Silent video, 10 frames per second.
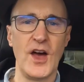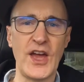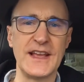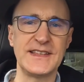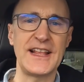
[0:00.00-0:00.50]

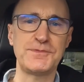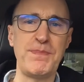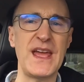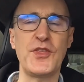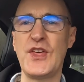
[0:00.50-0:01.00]
Okay, so let's
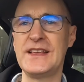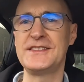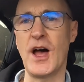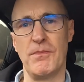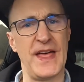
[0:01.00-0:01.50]
pick
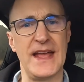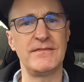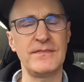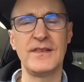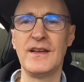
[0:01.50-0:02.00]
things up
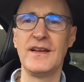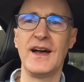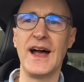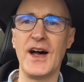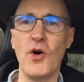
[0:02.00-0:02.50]
then,
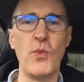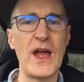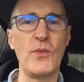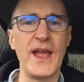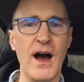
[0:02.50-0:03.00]

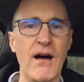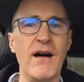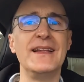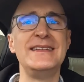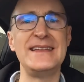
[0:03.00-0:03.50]
where we
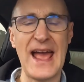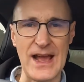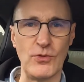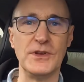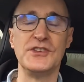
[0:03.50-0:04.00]
are now.